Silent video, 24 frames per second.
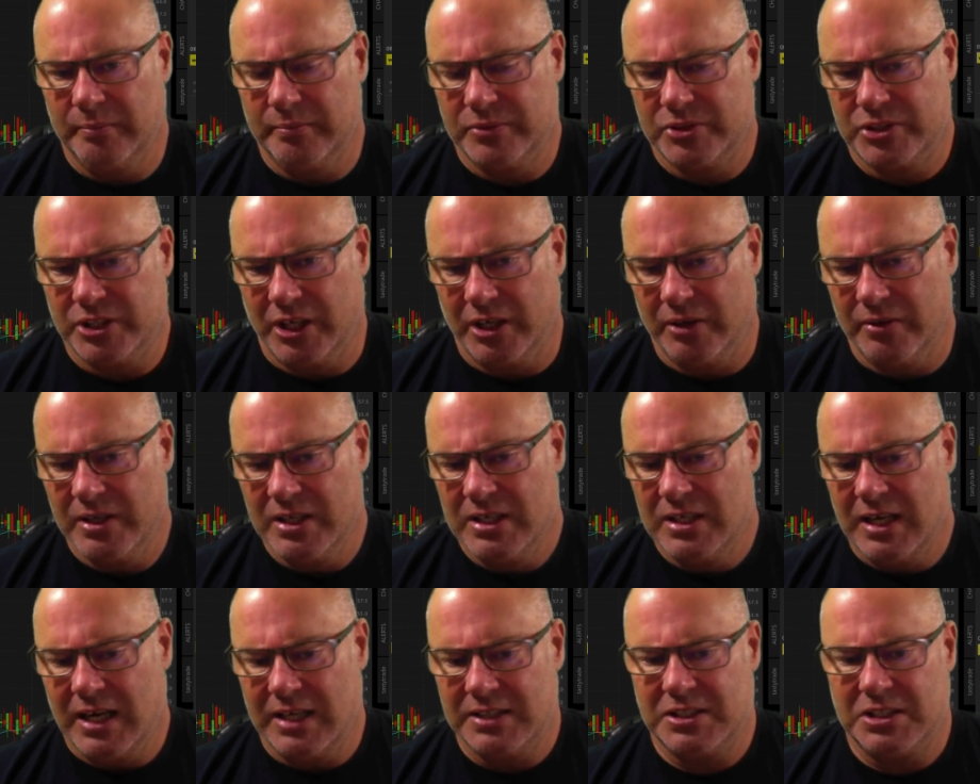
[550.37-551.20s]
So
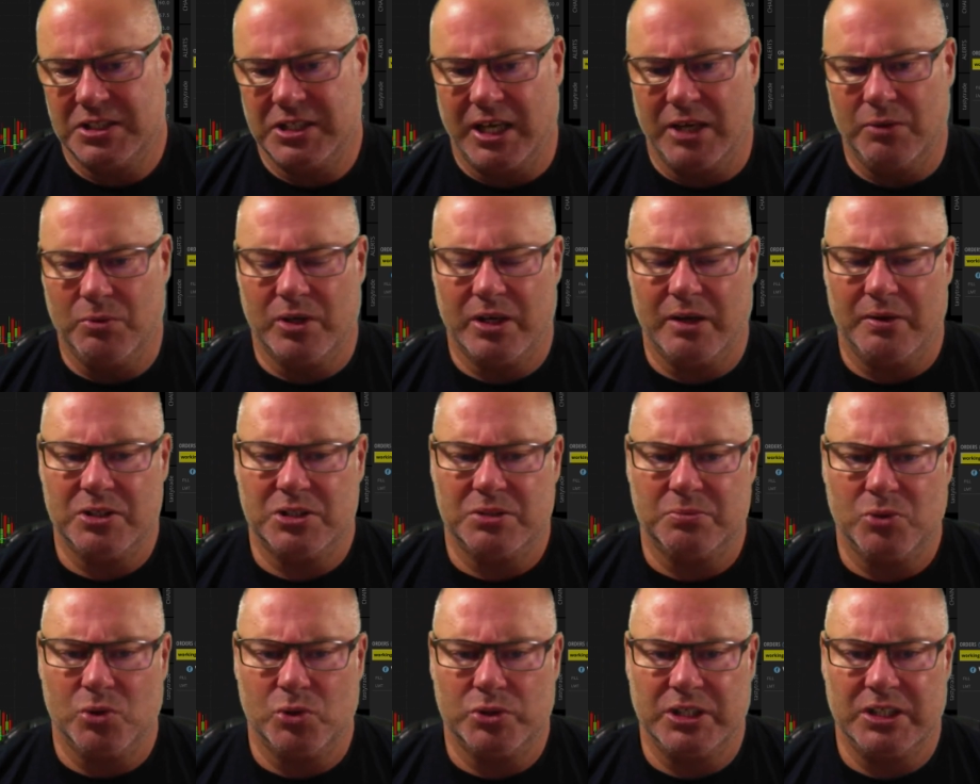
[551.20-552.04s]
as I say, we'll go
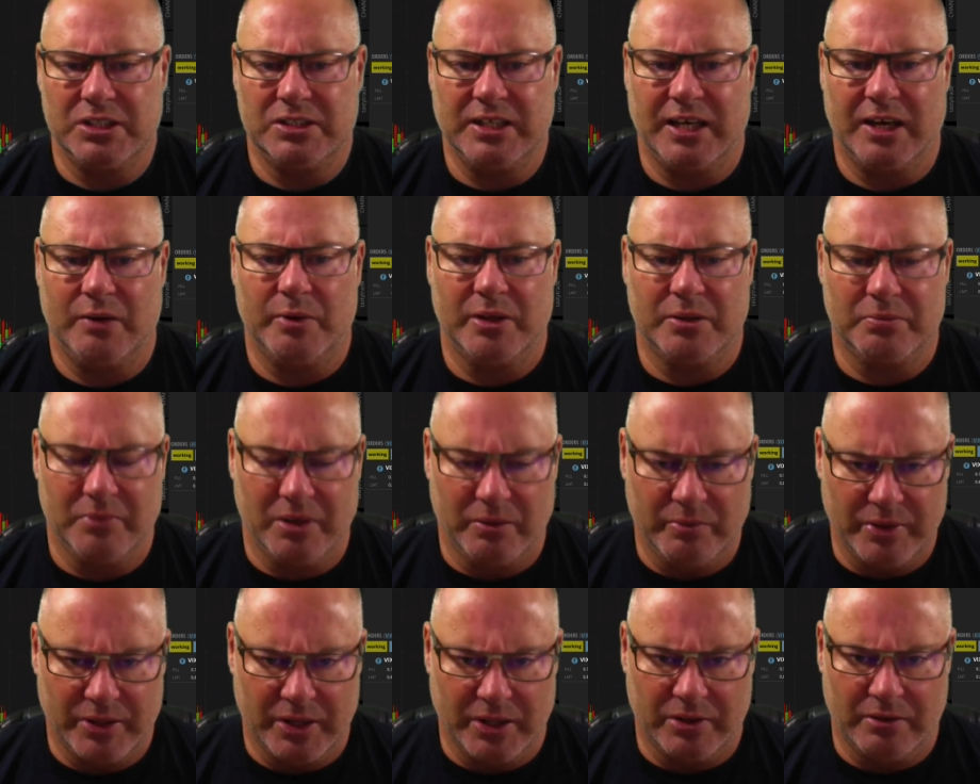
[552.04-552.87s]
into more detail
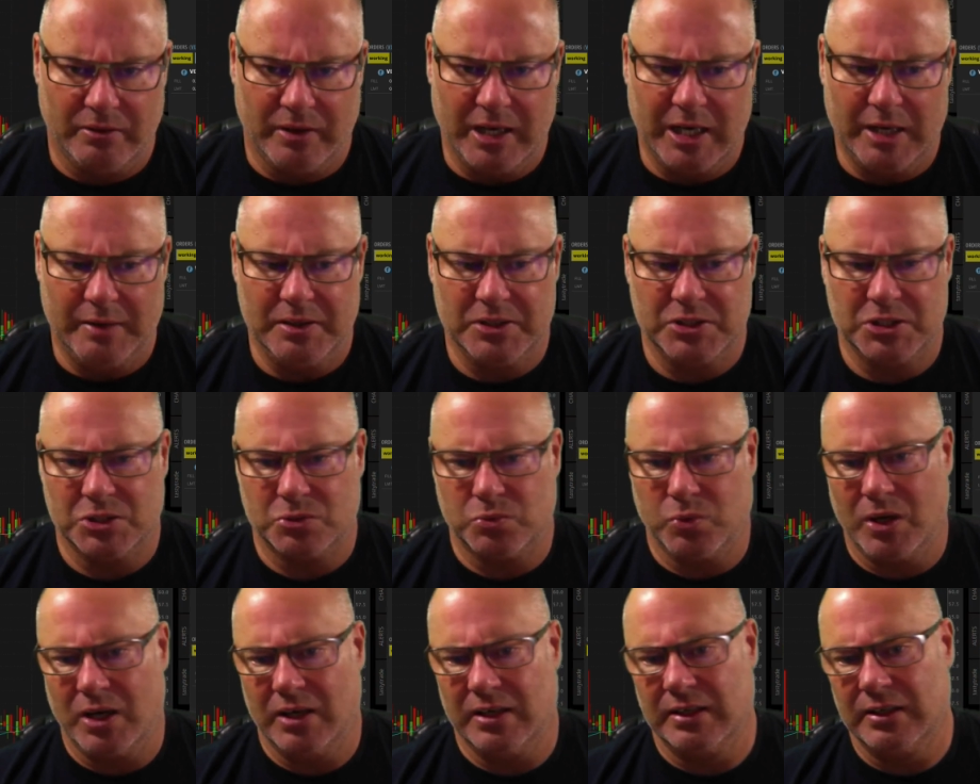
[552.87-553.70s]
with other areas as
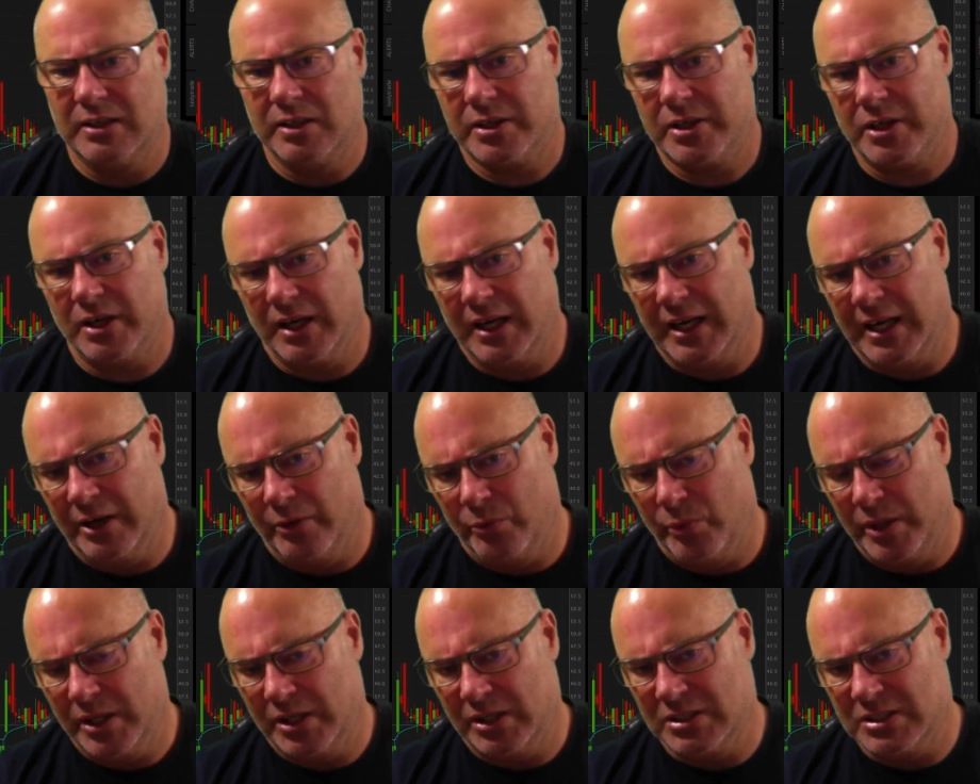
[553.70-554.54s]
well, and look at how
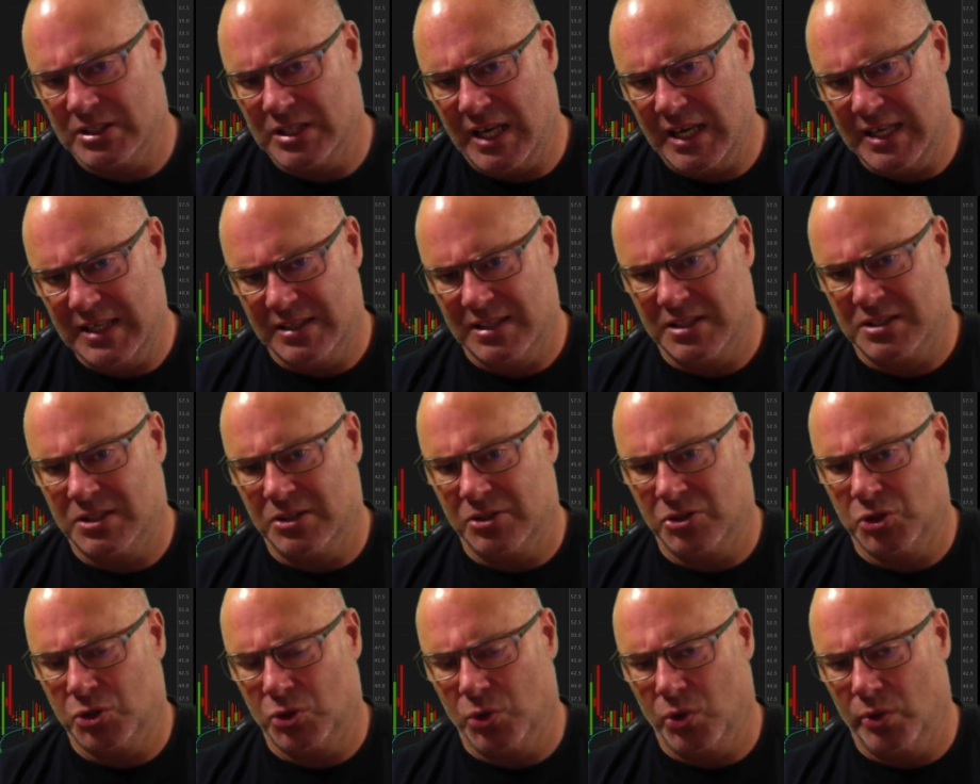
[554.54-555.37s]
we can take this
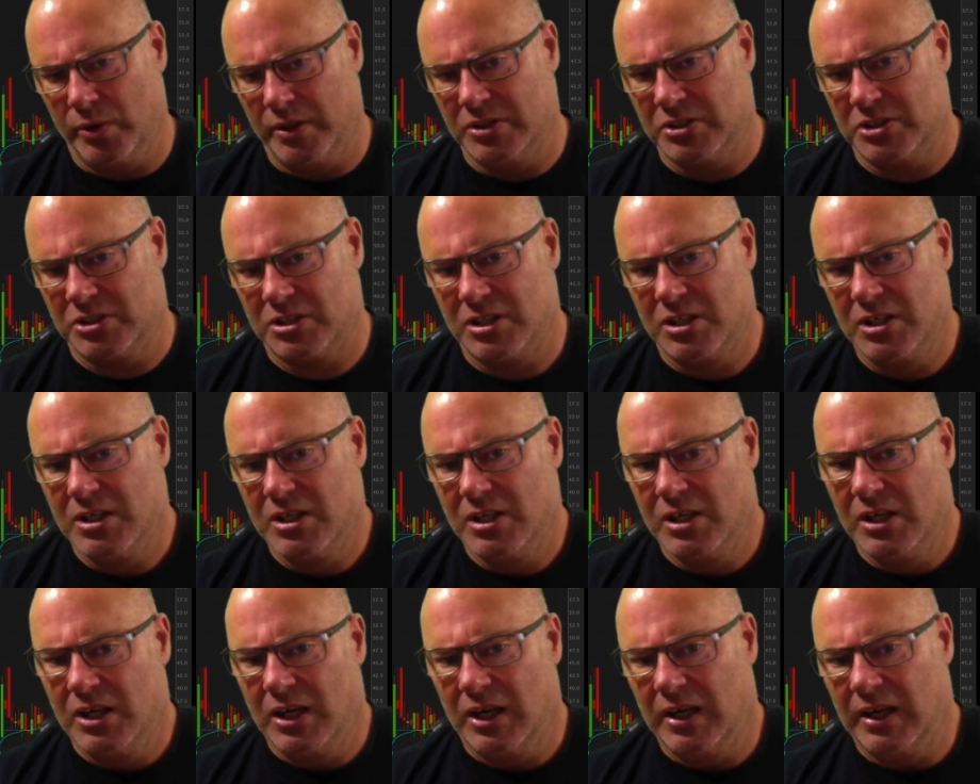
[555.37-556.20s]
insurance
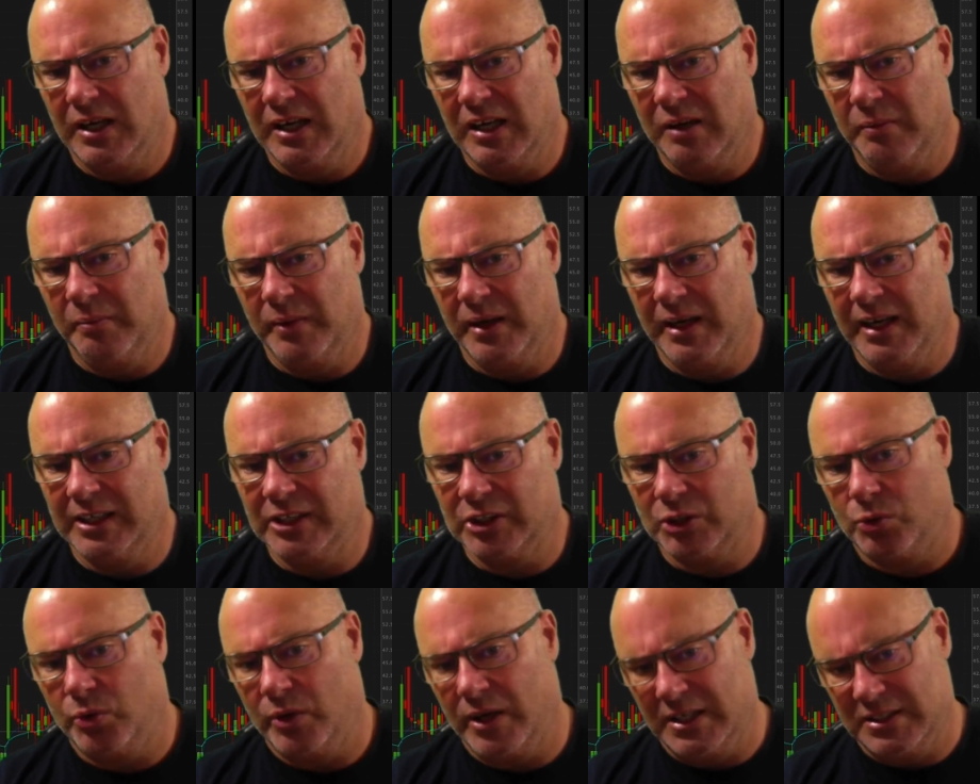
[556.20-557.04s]

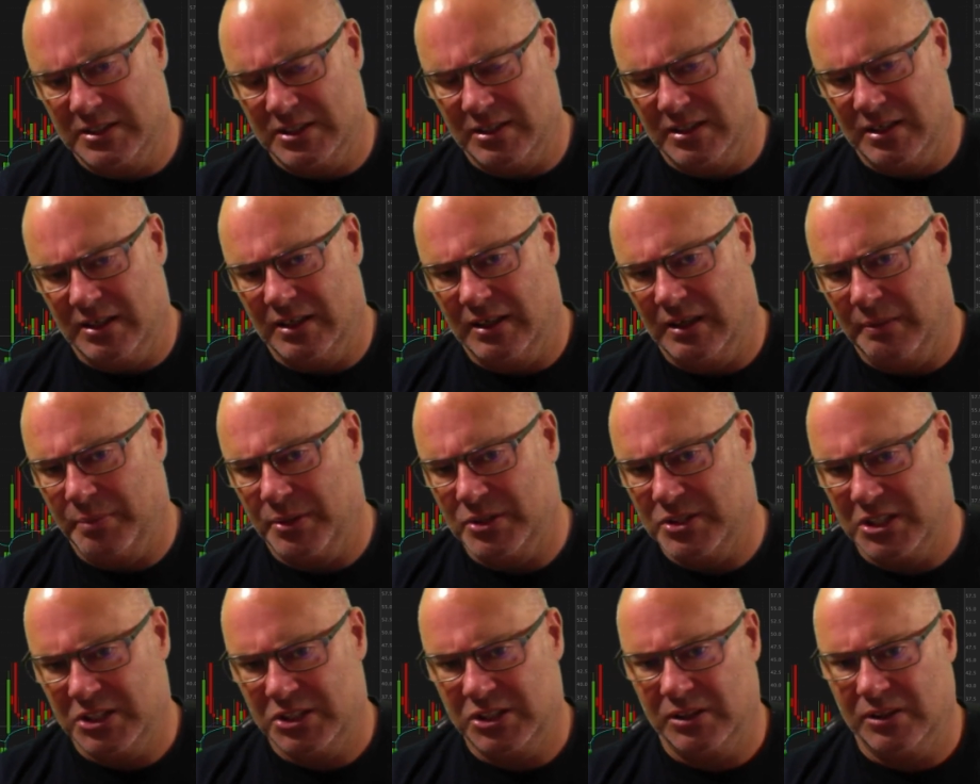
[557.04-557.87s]
and create a
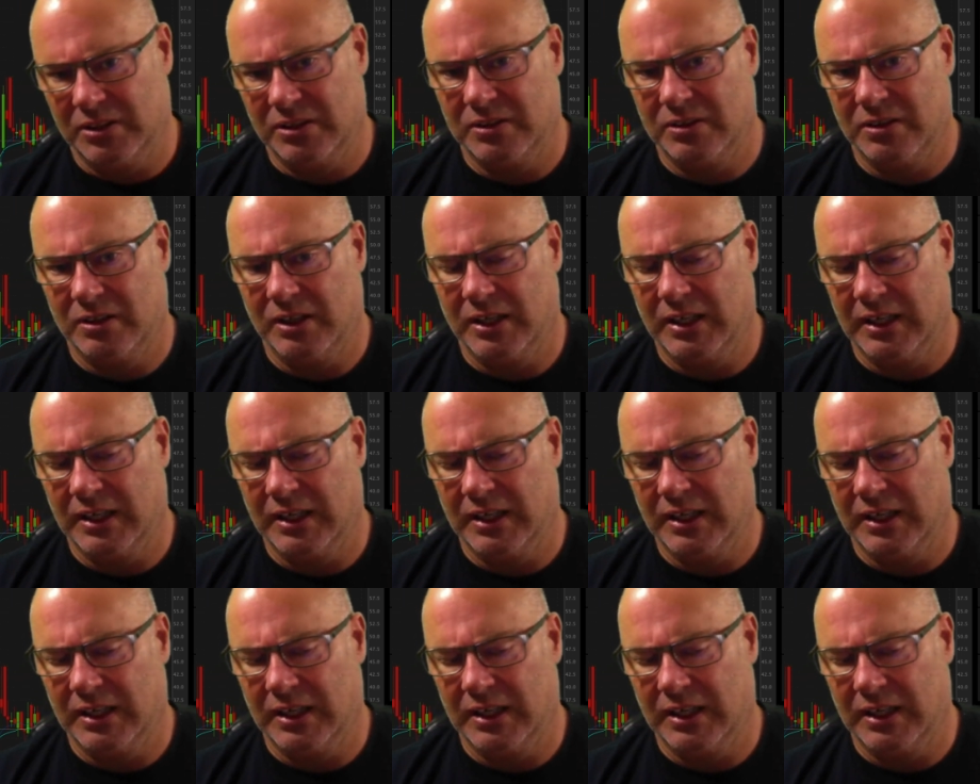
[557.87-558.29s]
position